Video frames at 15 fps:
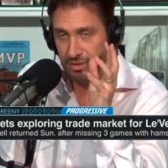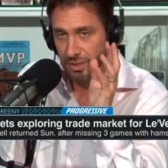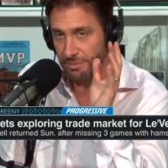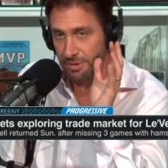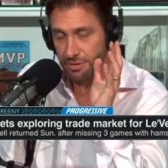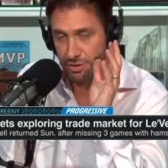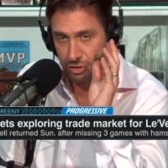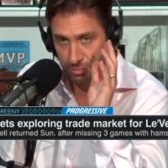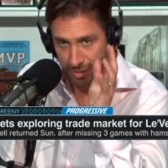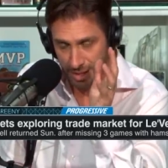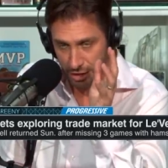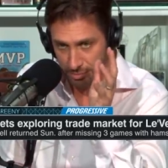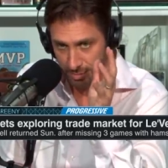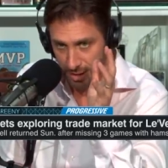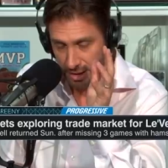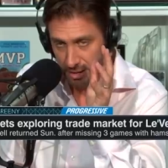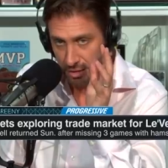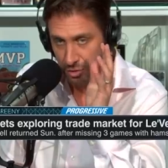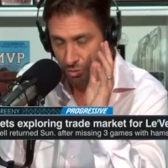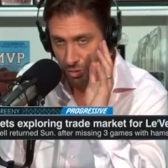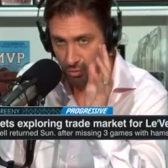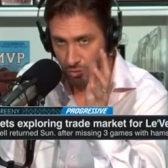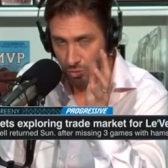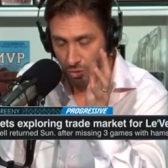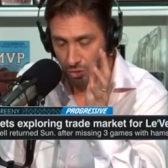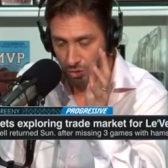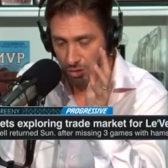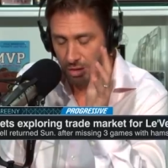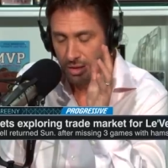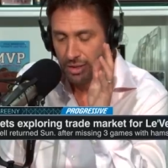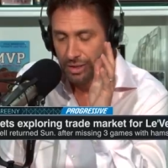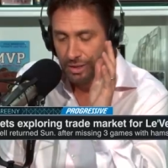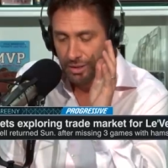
I'm going to smash my head into a wall.